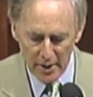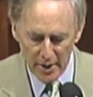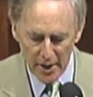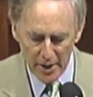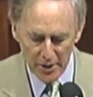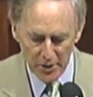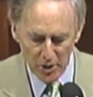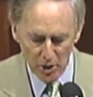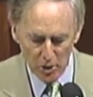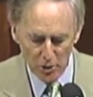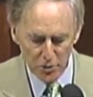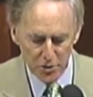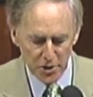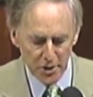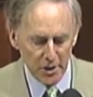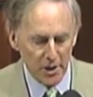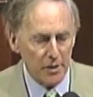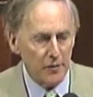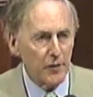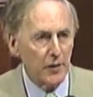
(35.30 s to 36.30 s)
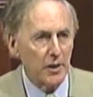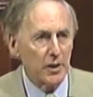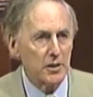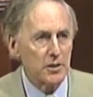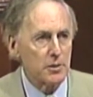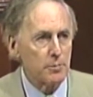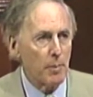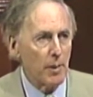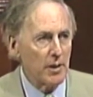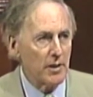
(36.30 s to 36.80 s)
and no
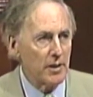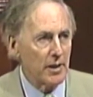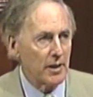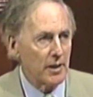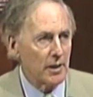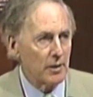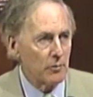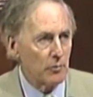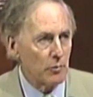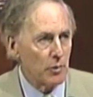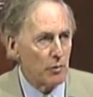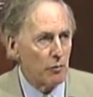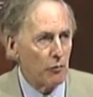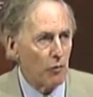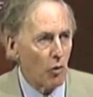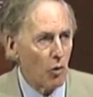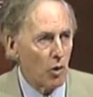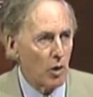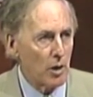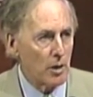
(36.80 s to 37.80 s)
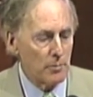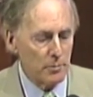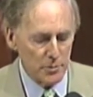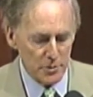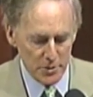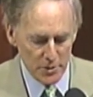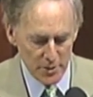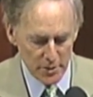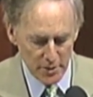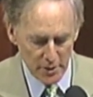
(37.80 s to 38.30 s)
significant spending
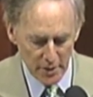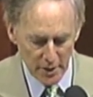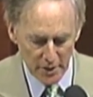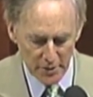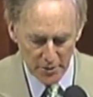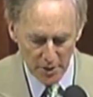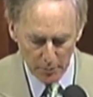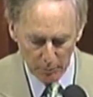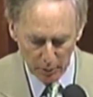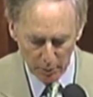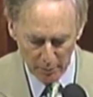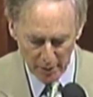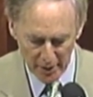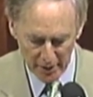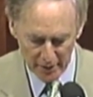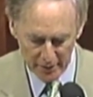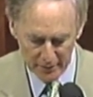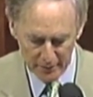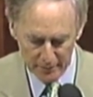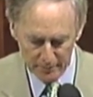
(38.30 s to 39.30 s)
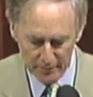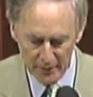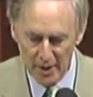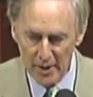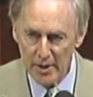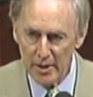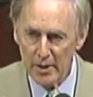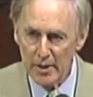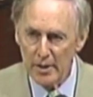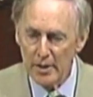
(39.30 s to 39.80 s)
reforms is implemented.
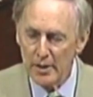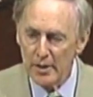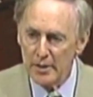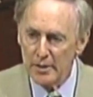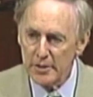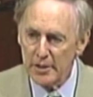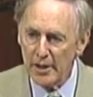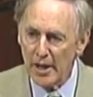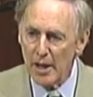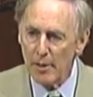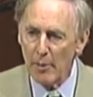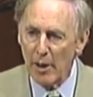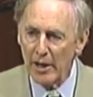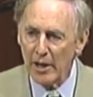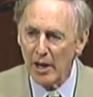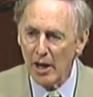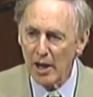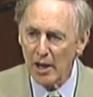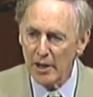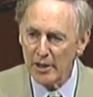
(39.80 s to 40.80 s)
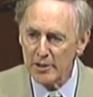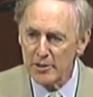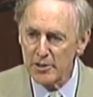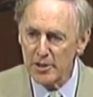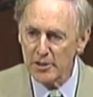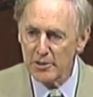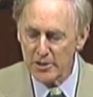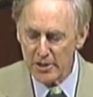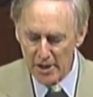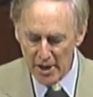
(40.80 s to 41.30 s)
Today, my colleagues,
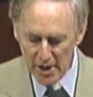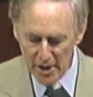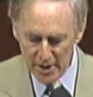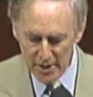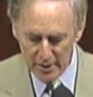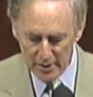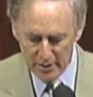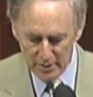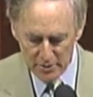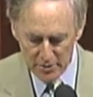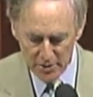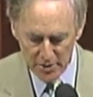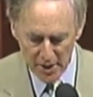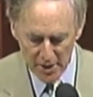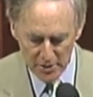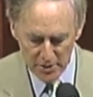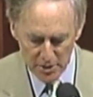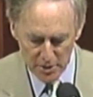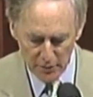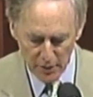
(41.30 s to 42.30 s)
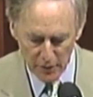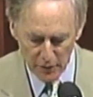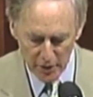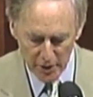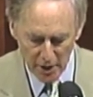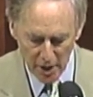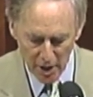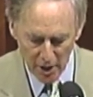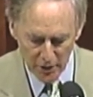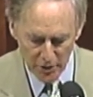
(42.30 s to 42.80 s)
68 cents of every
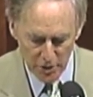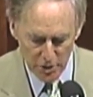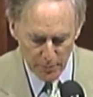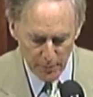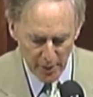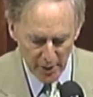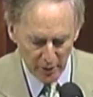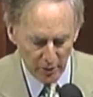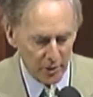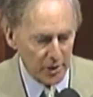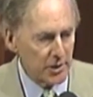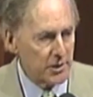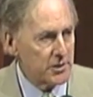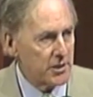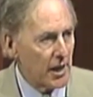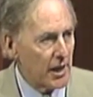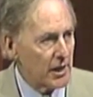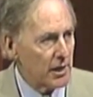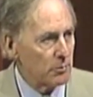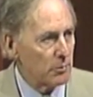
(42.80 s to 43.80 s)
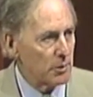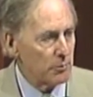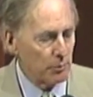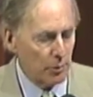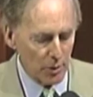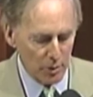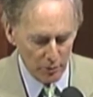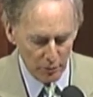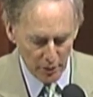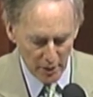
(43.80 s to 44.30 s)
dollar is spent on entitlement
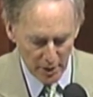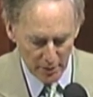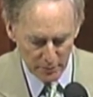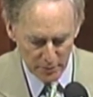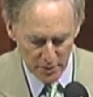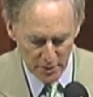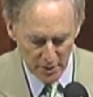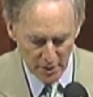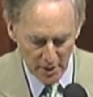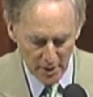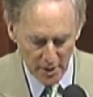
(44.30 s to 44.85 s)
programs.